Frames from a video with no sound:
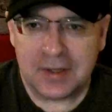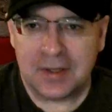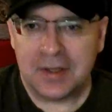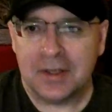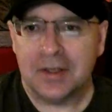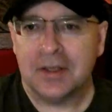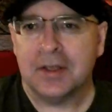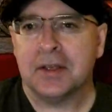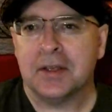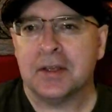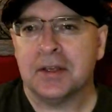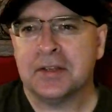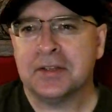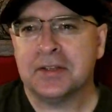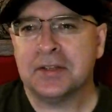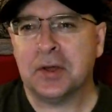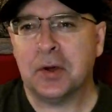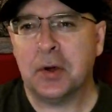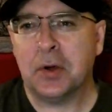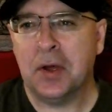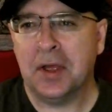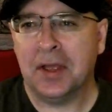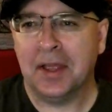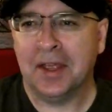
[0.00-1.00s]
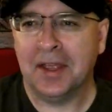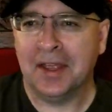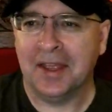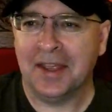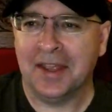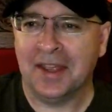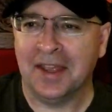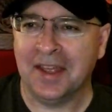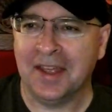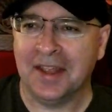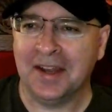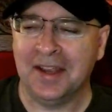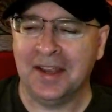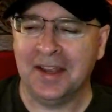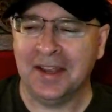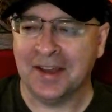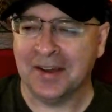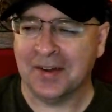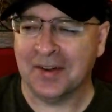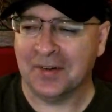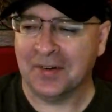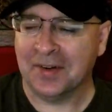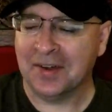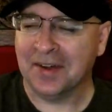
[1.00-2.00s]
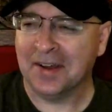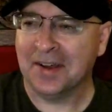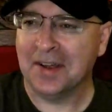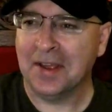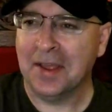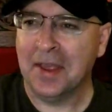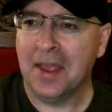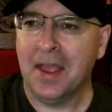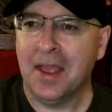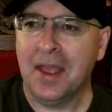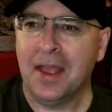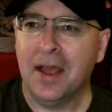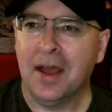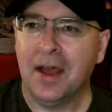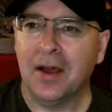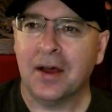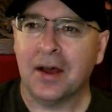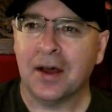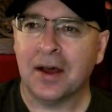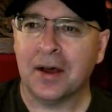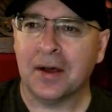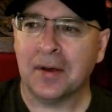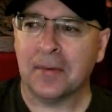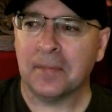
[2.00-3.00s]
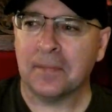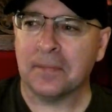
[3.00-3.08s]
So anyhow, um,